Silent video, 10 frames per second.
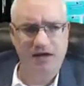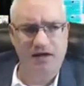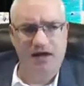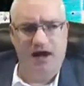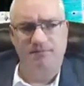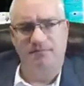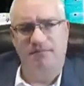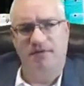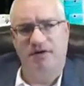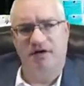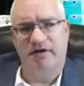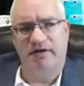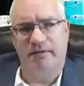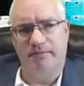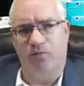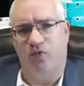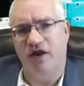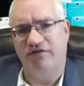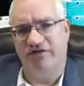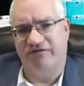One of the
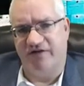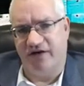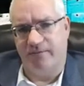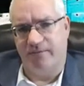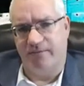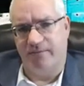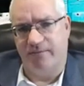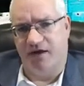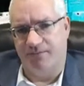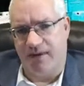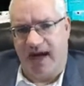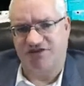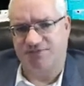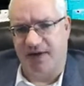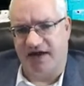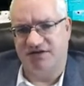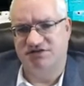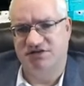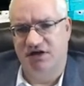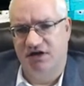fundamental
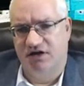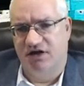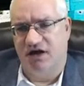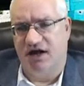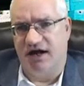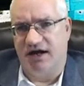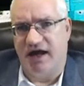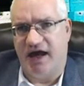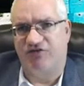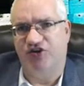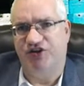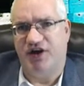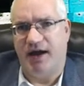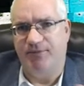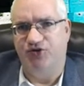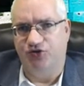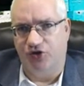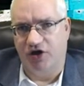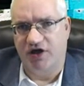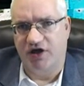aspects, every time you
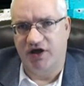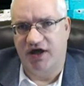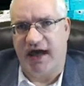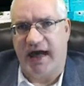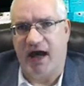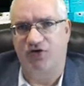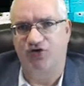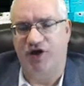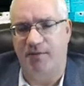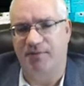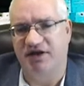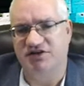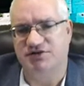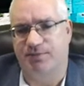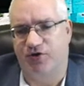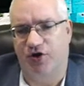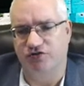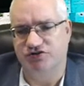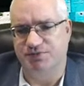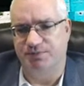look at how do companies
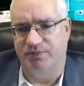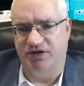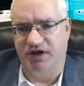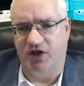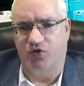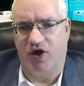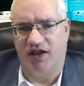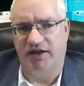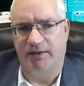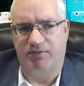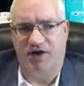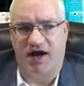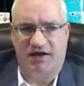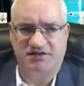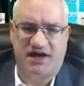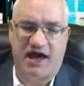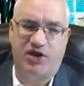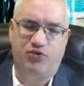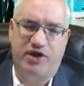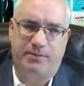approach building quality products, how
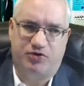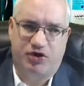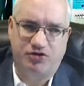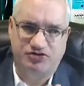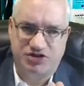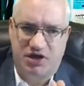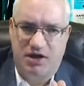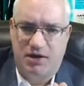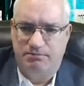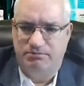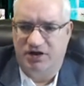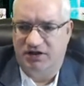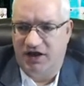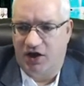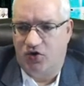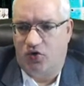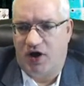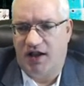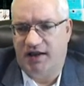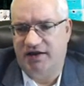do we approach building
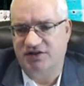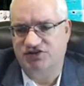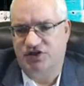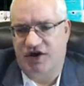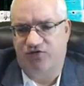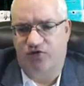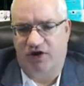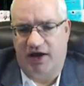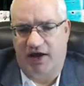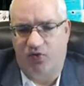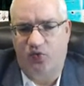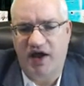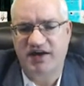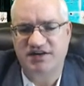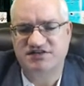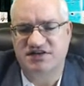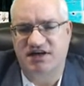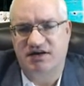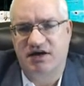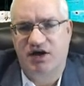quality software, like what is
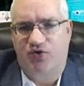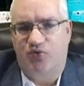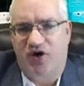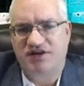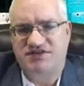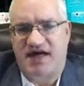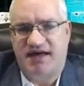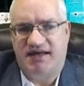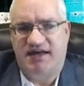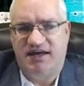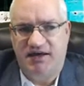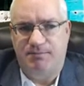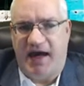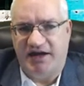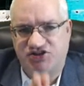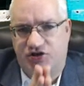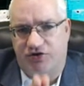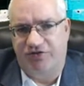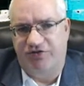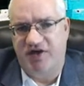it, what is that key
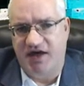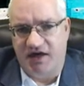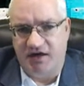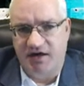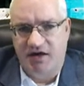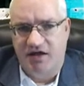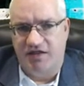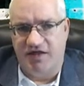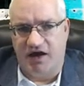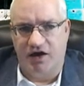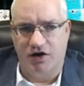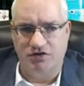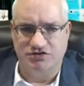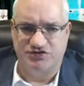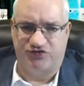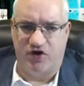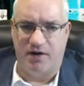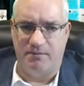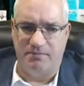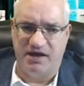magical thing that goes
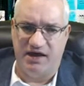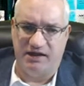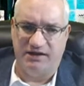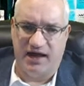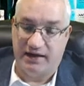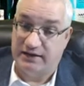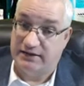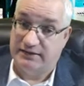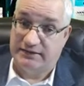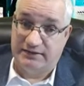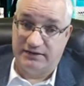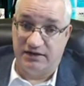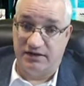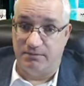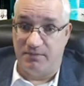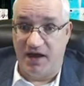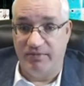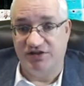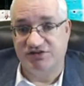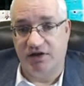from being like, maybe it's
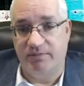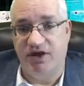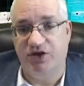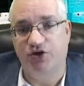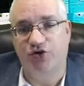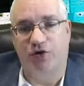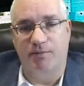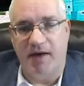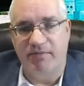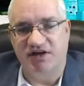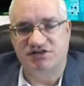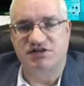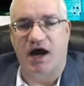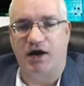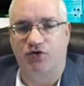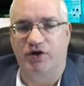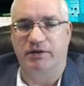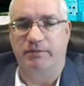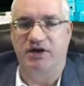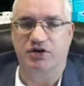going to be good or maybe it's not going to be
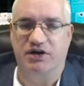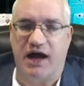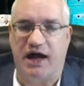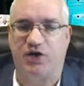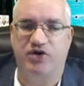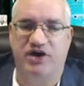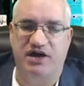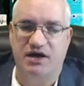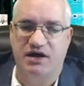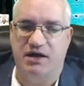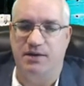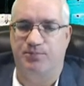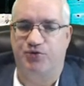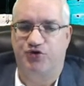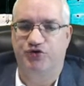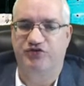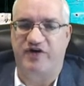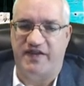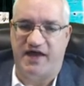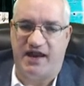good? How do we improve on
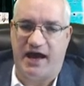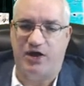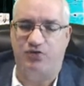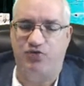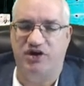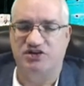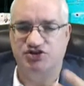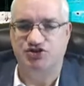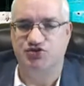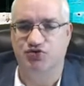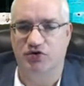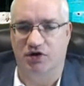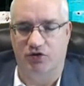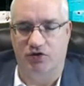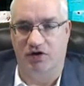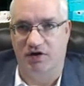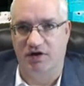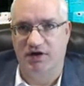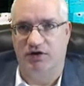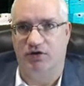that? How do we ensure or
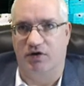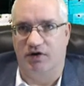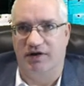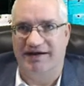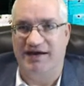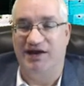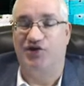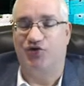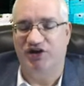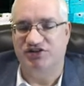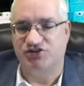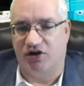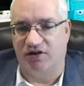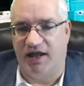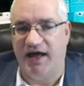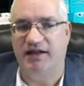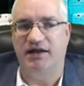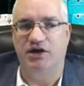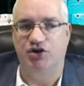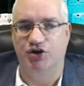or increase our
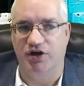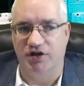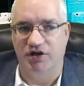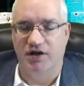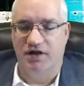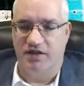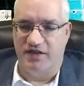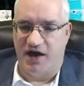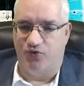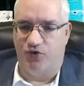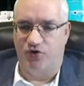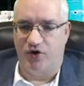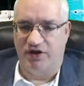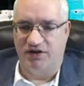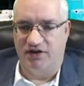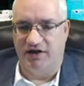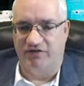likelihood that we're going to deliver